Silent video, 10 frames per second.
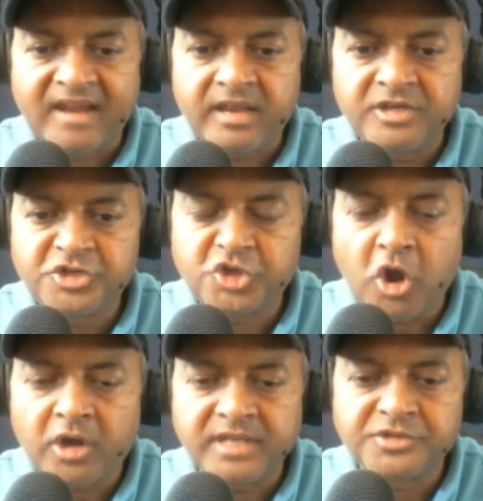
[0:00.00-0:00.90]
can
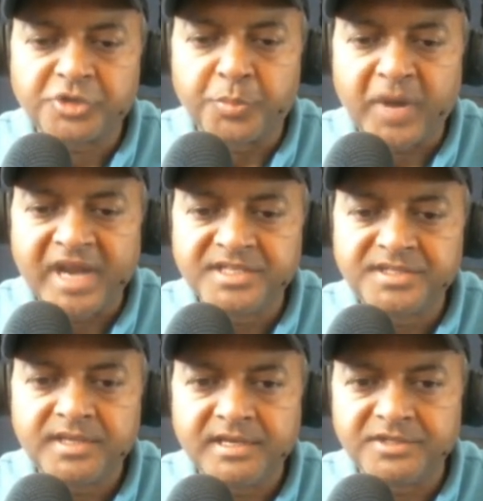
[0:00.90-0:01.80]
shock and
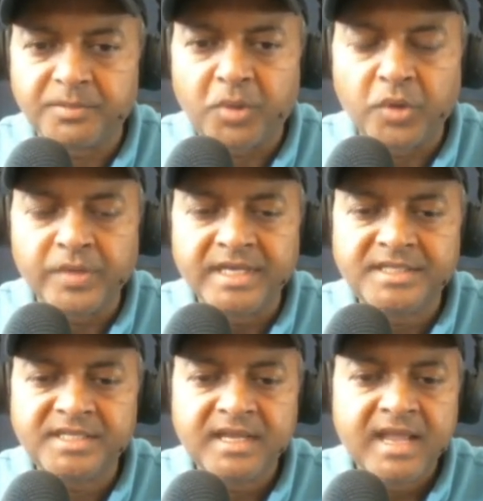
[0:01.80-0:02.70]
surprise his
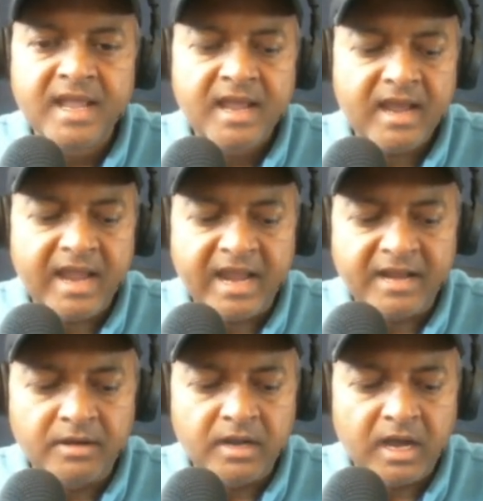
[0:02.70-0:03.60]
opponent
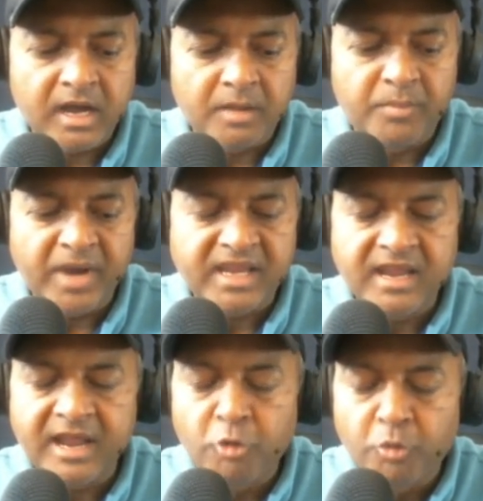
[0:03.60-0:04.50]
and
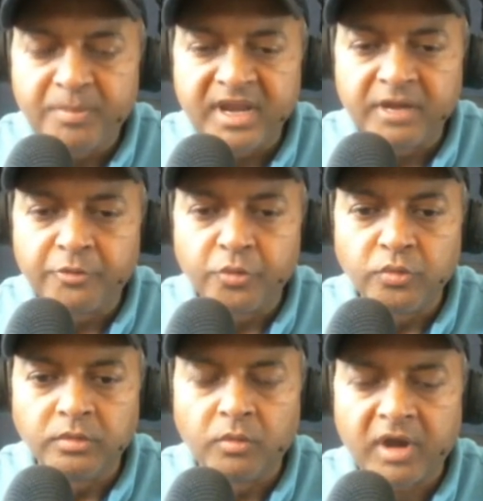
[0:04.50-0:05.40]
breaking an opening
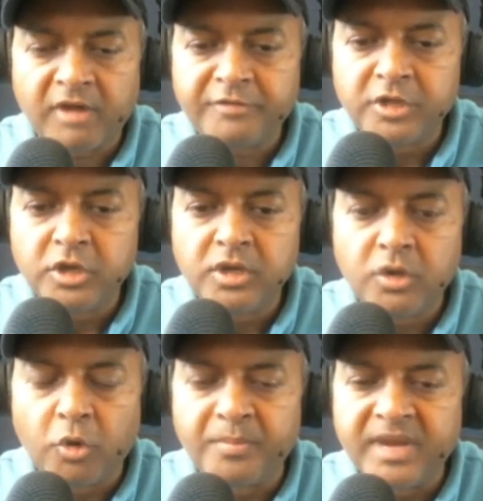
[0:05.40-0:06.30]
rule. One of
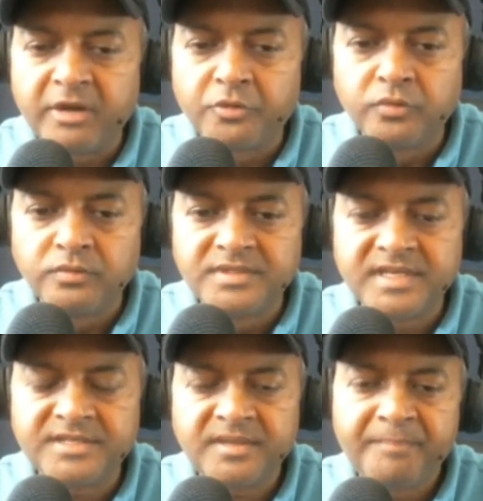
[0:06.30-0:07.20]
the opening rules
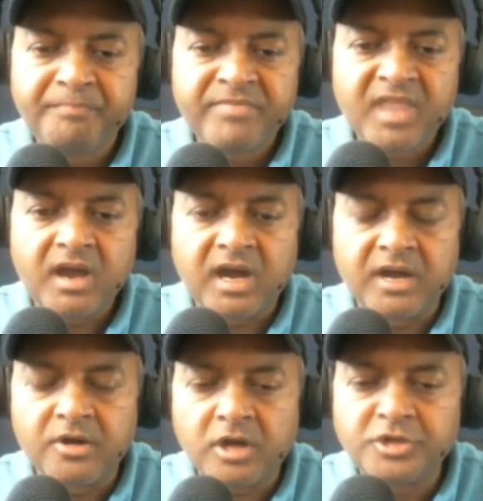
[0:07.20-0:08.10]
is
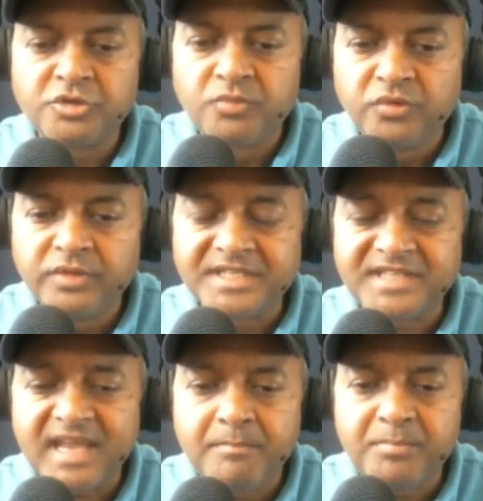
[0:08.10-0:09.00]
not to move the
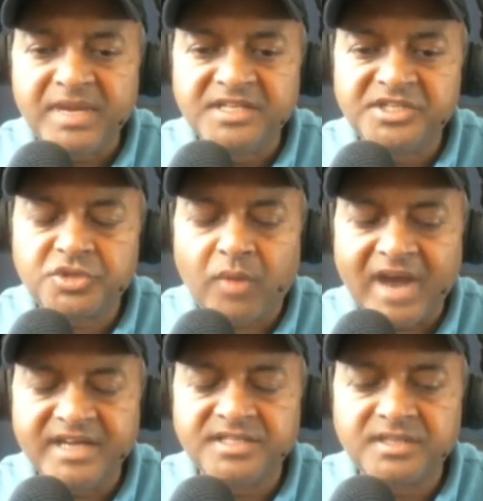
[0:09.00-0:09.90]
same piece
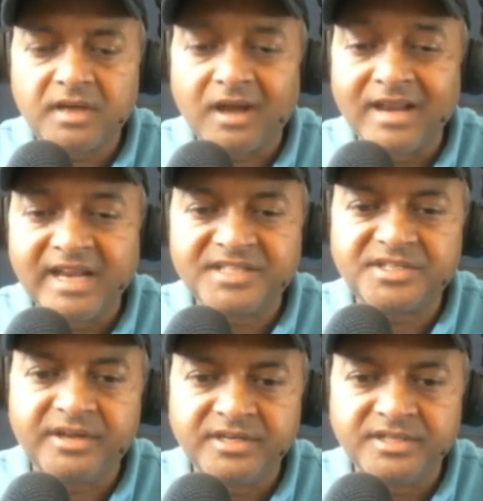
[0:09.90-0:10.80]
twice unless
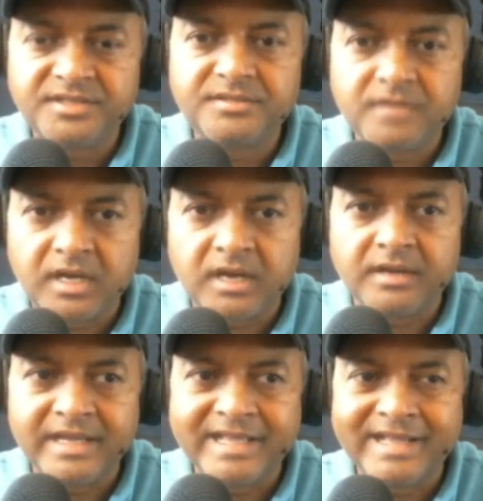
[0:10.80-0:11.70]

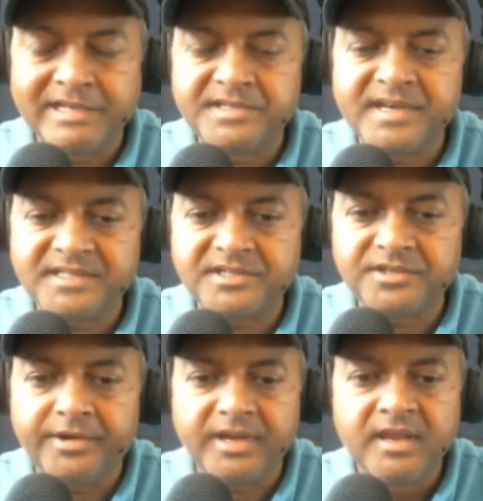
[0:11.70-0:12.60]
it is
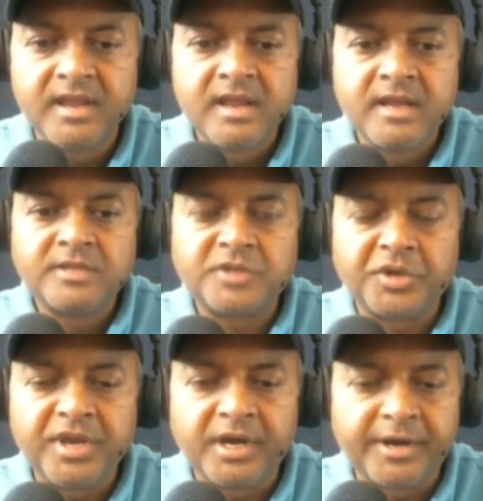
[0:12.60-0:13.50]
necessary.
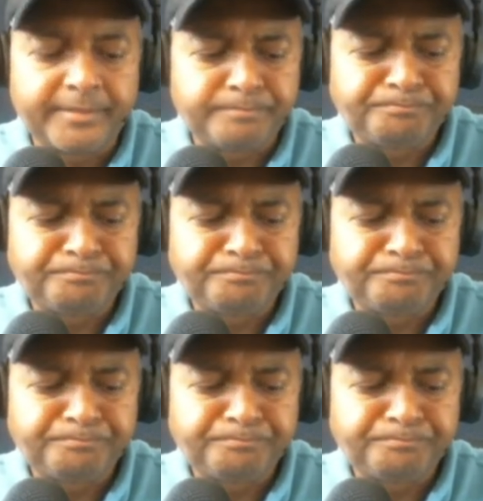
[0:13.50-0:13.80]
So here